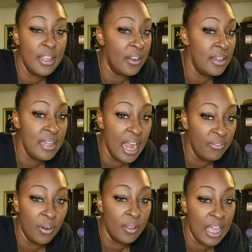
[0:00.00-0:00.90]
never
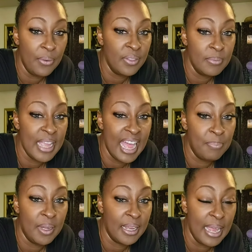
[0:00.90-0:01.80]
allowing them to happen
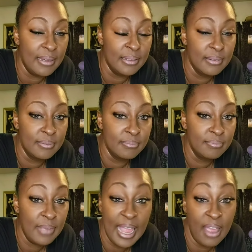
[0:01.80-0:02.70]
again.
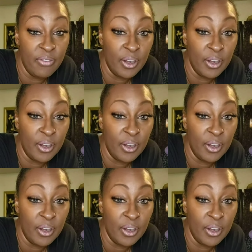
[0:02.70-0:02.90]
Ever.